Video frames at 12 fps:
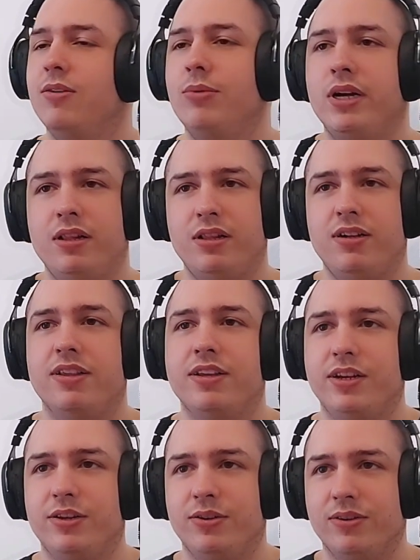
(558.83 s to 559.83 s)
well,
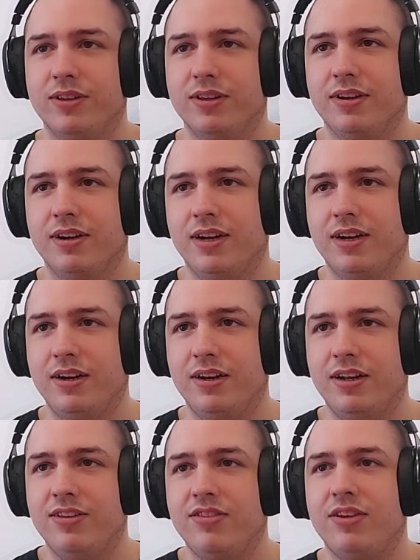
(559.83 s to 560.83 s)
you know,
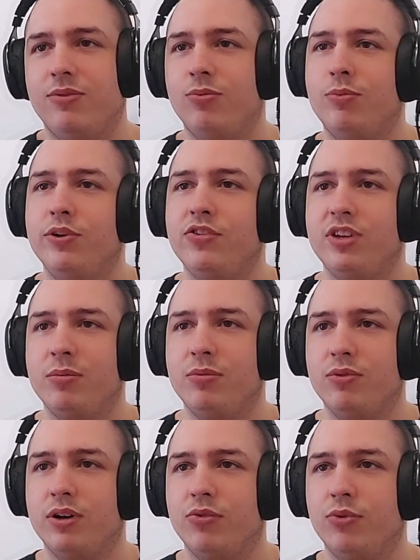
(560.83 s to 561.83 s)
let's see, which team
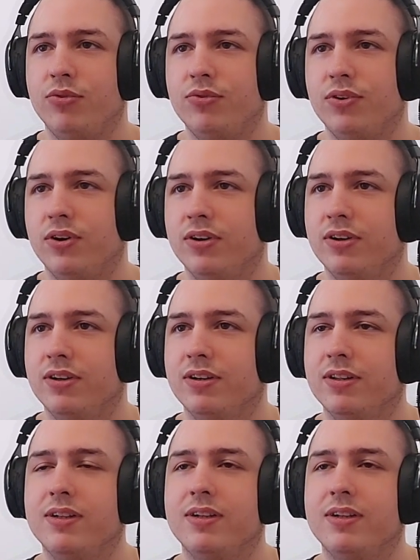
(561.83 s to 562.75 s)
do I root for?